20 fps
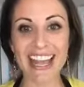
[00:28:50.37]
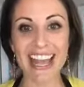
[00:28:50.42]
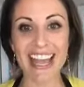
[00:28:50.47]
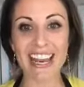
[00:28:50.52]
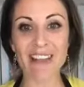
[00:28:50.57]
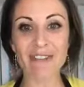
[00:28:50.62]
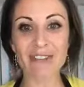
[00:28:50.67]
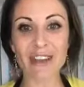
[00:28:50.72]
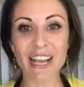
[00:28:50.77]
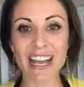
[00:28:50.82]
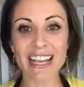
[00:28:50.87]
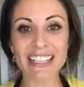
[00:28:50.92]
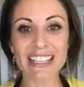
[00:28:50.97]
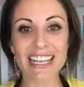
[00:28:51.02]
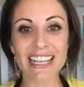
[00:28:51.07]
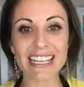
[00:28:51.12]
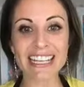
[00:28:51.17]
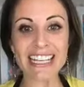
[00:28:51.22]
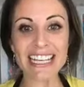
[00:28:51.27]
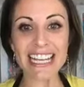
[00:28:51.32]
If you guys
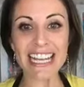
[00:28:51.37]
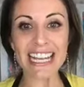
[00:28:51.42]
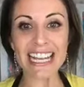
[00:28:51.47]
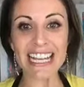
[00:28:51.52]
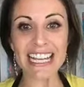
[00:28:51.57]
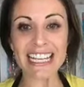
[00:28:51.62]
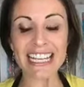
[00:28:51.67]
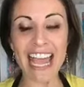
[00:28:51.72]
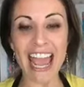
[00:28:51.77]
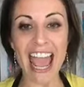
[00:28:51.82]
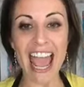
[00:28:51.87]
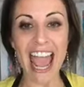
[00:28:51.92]
need